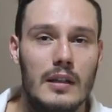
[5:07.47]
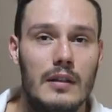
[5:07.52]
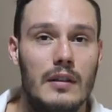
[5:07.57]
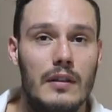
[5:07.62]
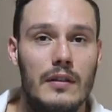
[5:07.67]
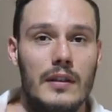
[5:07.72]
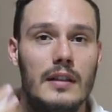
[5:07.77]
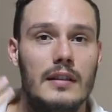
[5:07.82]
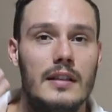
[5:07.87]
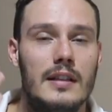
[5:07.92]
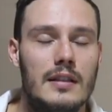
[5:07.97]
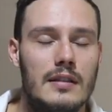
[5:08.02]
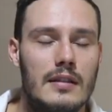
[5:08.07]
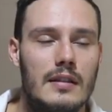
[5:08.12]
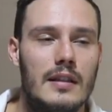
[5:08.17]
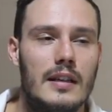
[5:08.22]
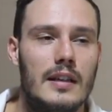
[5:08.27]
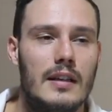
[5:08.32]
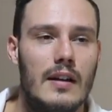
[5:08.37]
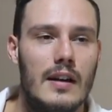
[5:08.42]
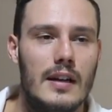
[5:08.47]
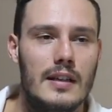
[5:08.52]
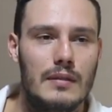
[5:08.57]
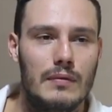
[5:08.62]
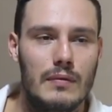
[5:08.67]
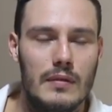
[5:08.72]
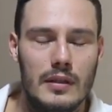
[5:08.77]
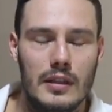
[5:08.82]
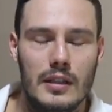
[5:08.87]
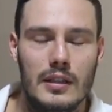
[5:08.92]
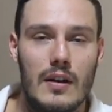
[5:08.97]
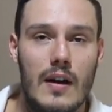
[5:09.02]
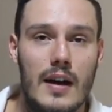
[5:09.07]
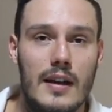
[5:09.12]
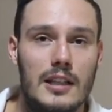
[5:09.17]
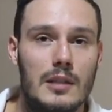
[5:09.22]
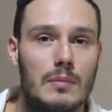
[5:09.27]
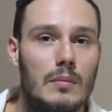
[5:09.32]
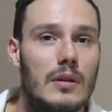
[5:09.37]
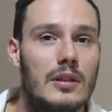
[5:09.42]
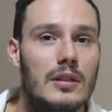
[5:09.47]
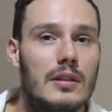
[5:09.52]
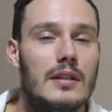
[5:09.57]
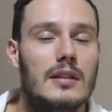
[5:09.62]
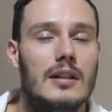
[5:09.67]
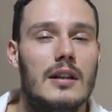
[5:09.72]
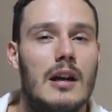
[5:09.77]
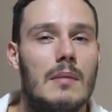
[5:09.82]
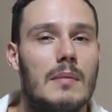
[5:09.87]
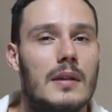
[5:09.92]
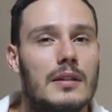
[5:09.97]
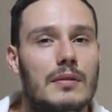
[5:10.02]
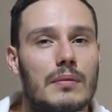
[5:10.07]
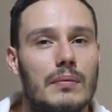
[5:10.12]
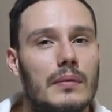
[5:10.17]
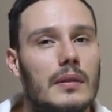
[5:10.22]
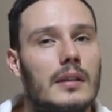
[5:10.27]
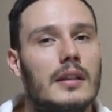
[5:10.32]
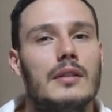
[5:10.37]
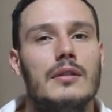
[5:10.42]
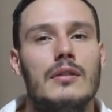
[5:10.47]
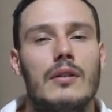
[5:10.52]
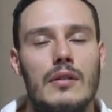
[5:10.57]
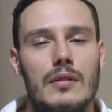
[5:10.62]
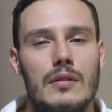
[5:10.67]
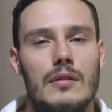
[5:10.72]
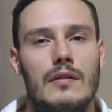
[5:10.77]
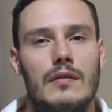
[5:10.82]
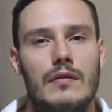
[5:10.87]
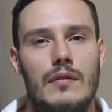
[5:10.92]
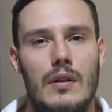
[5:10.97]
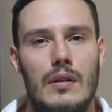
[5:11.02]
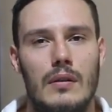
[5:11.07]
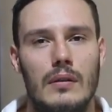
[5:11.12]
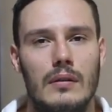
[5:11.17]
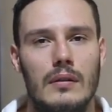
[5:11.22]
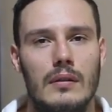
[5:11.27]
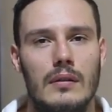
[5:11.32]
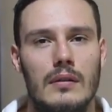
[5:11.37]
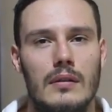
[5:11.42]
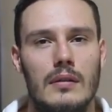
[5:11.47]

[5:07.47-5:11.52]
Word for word: The th here's the thing, guys, with tinnitus, most of the time, it's really not your fault.